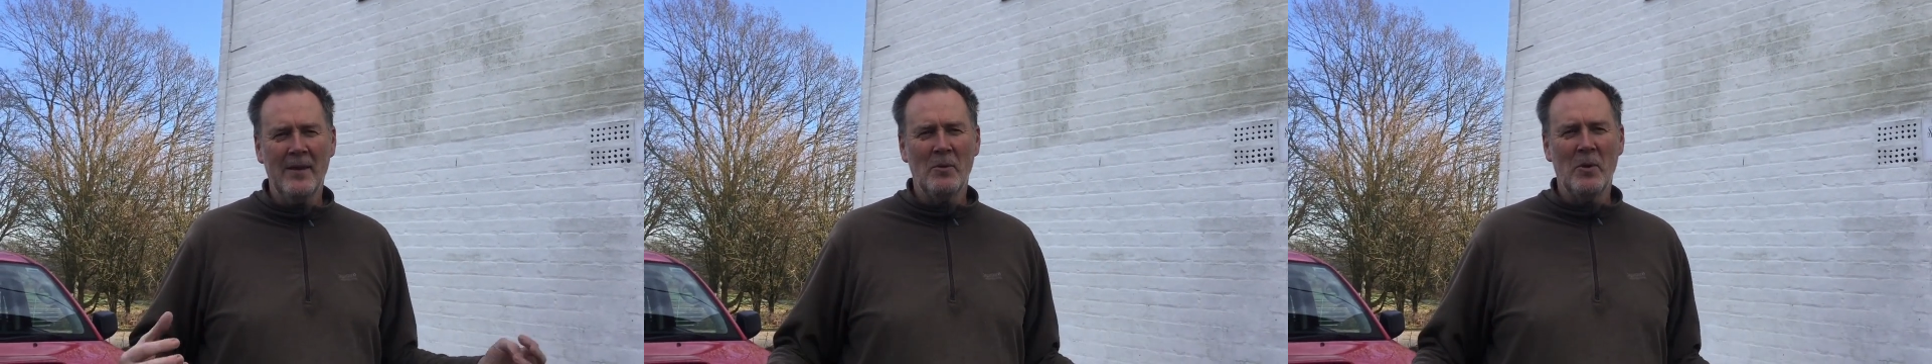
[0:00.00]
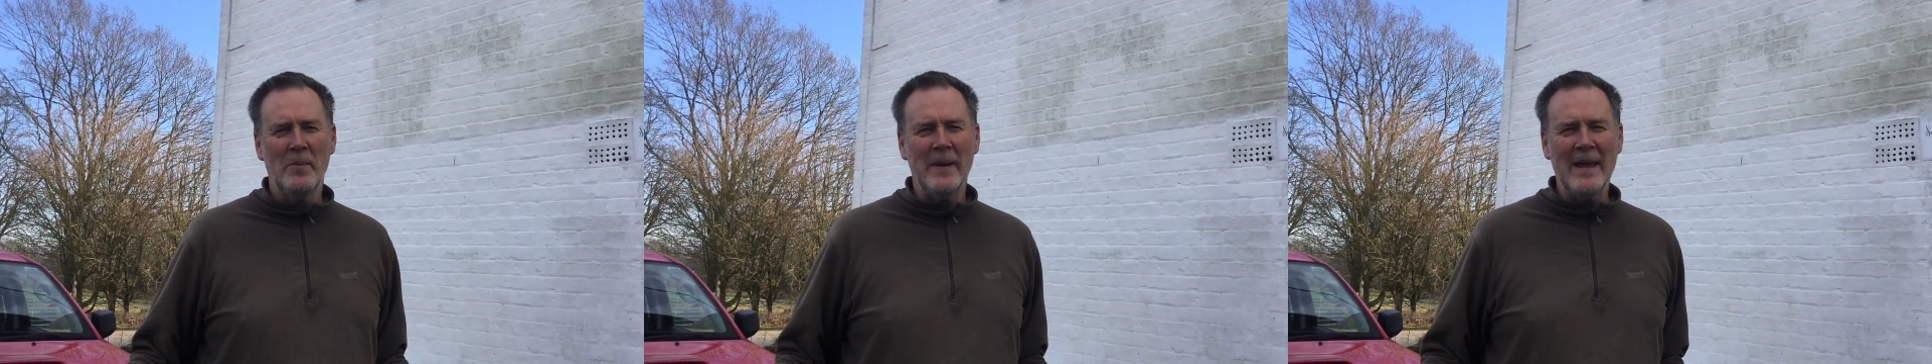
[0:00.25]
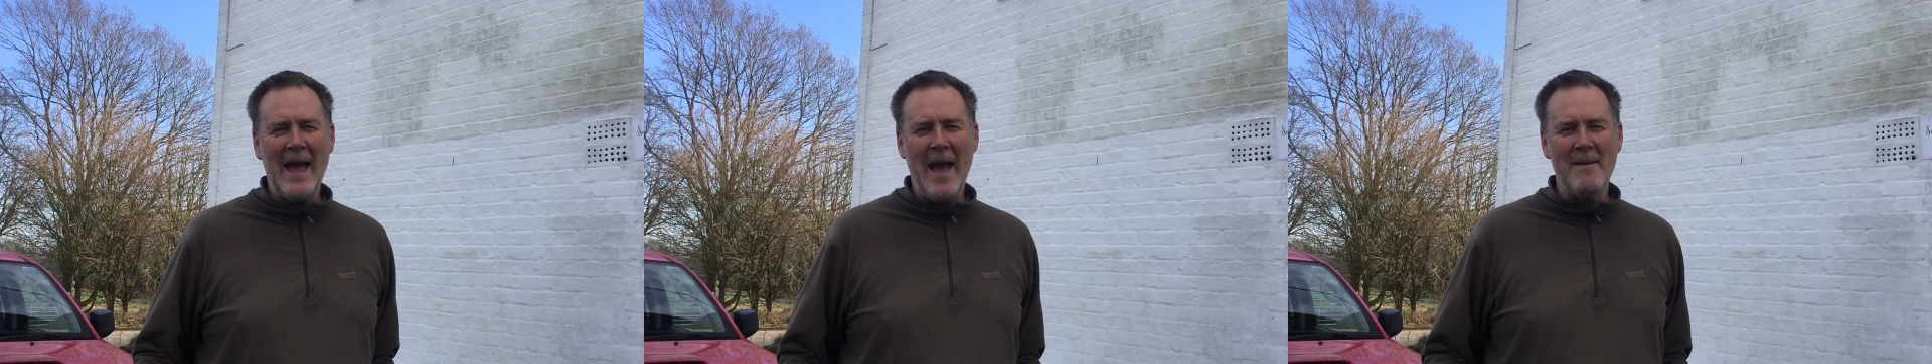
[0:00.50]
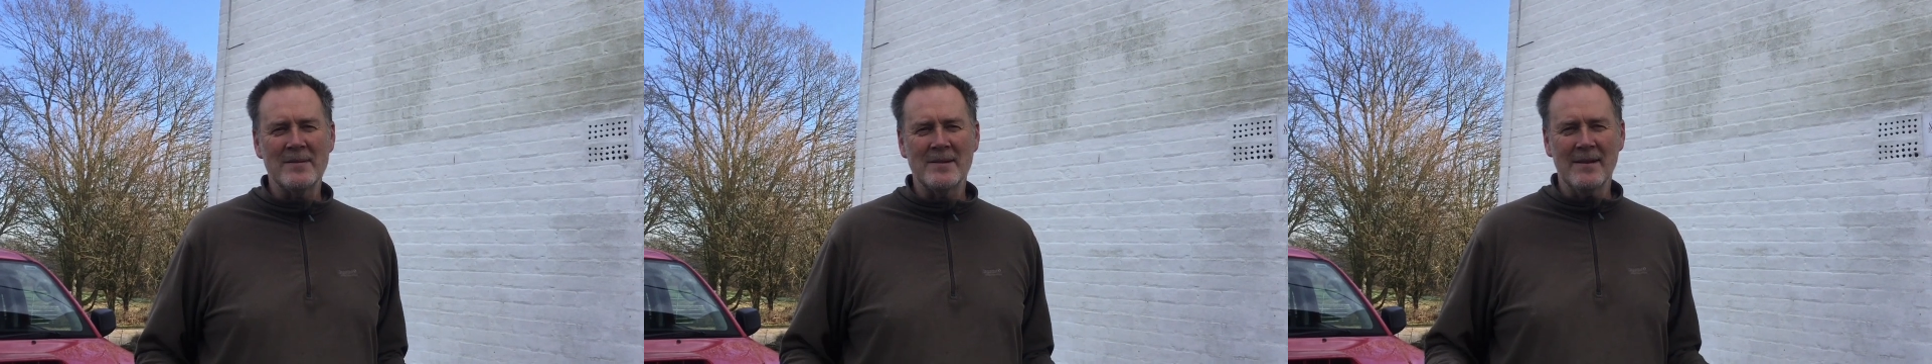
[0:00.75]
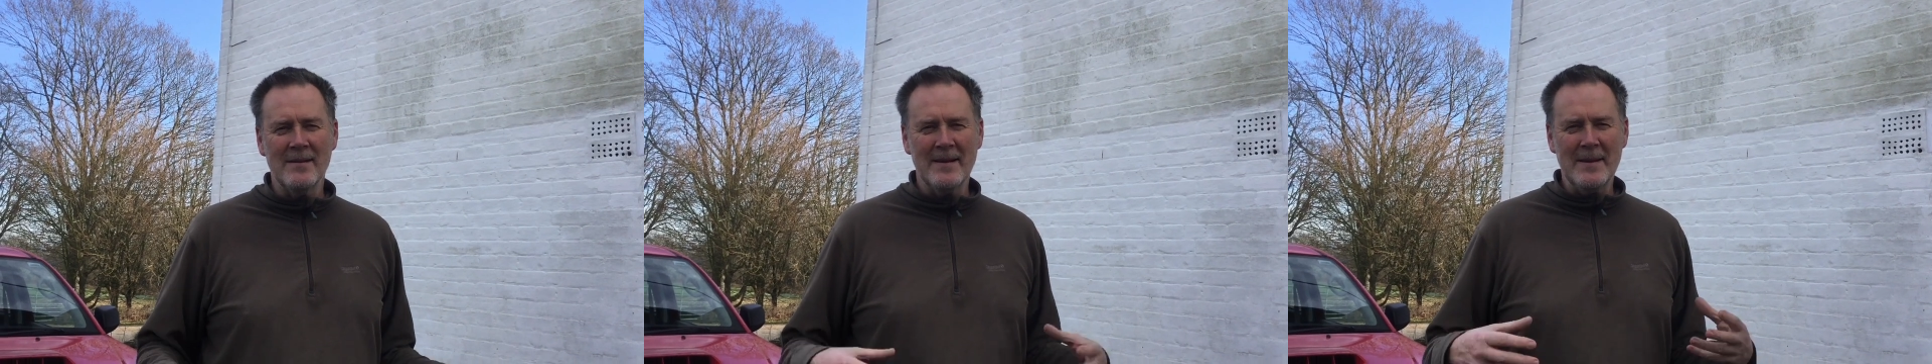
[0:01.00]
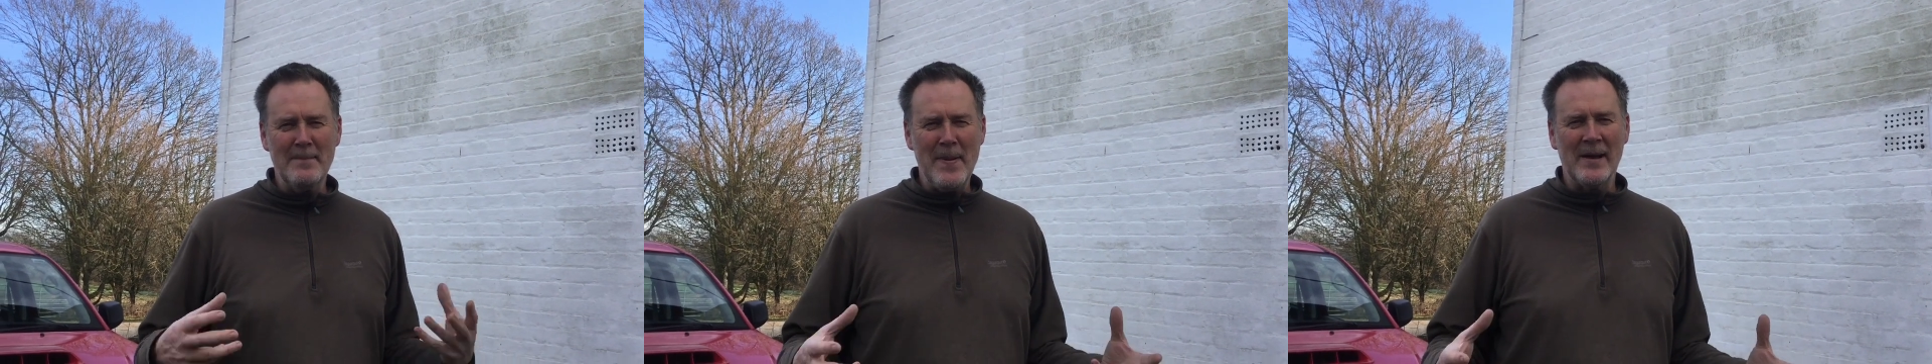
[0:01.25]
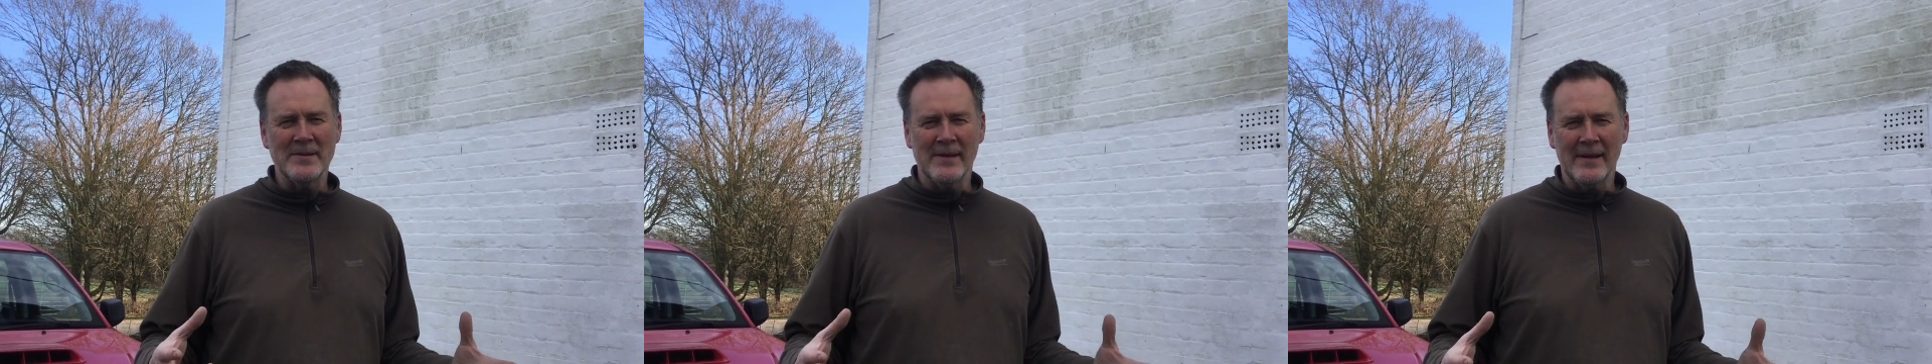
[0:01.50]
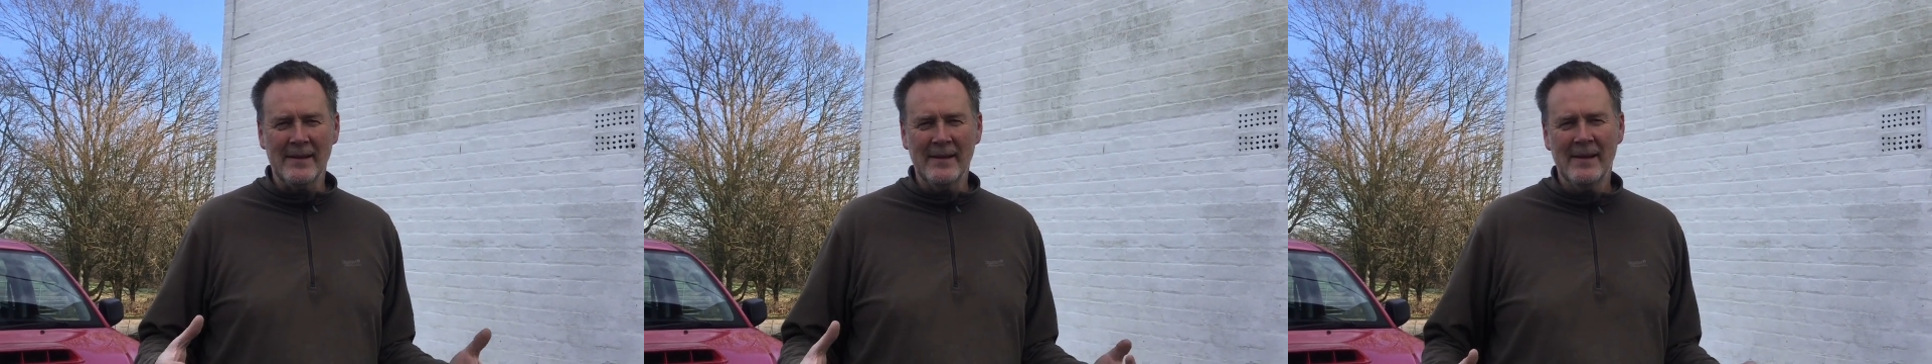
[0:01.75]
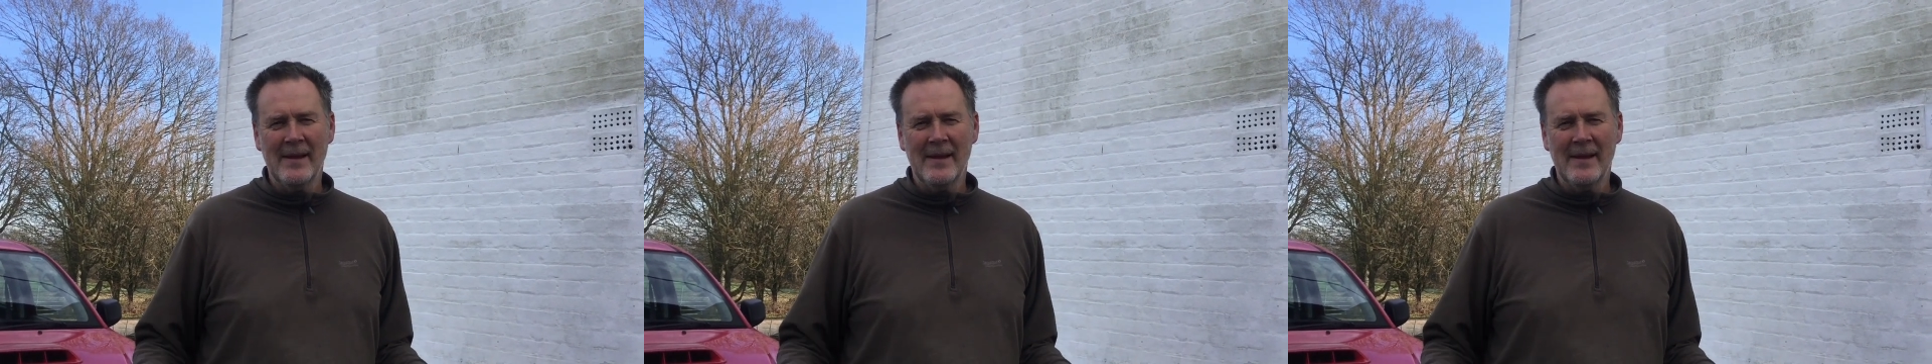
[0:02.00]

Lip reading: will be absolutely buzzing